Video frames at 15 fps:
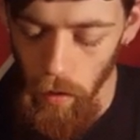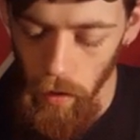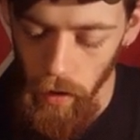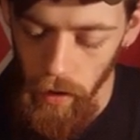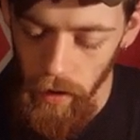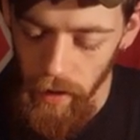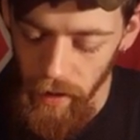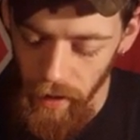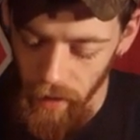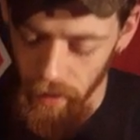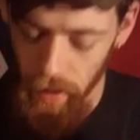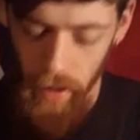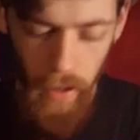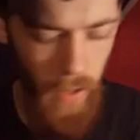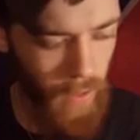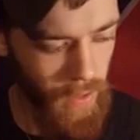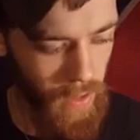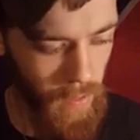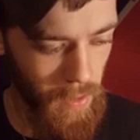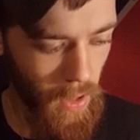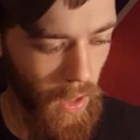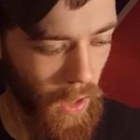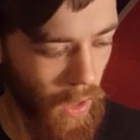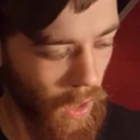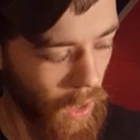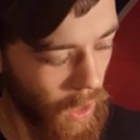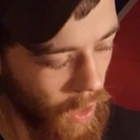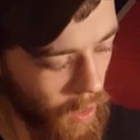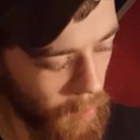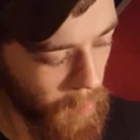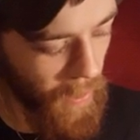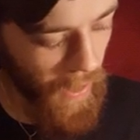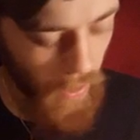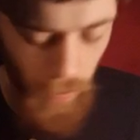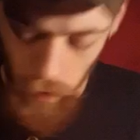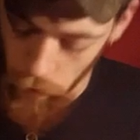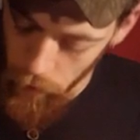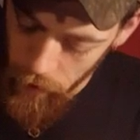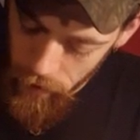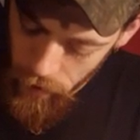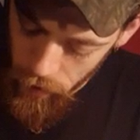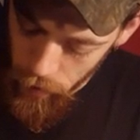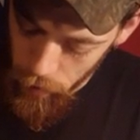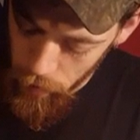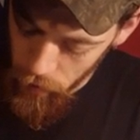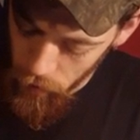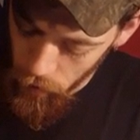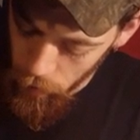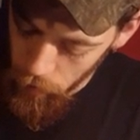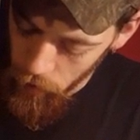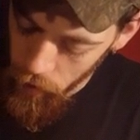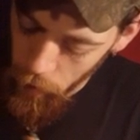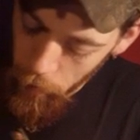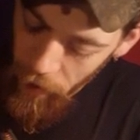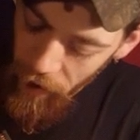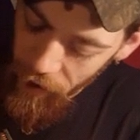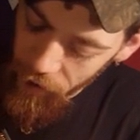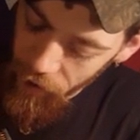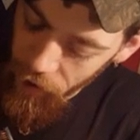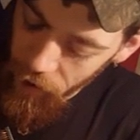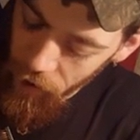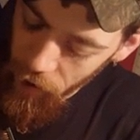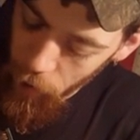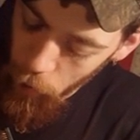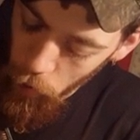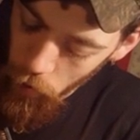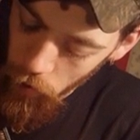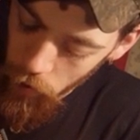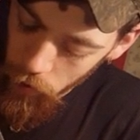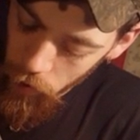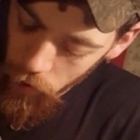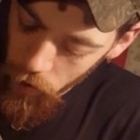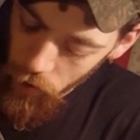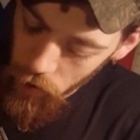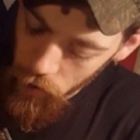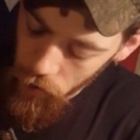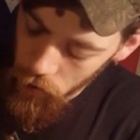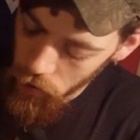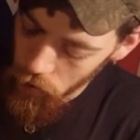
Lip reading: I'm going to clean that because I noticed there was a lot of powder residue built up on the back of that hammer right there.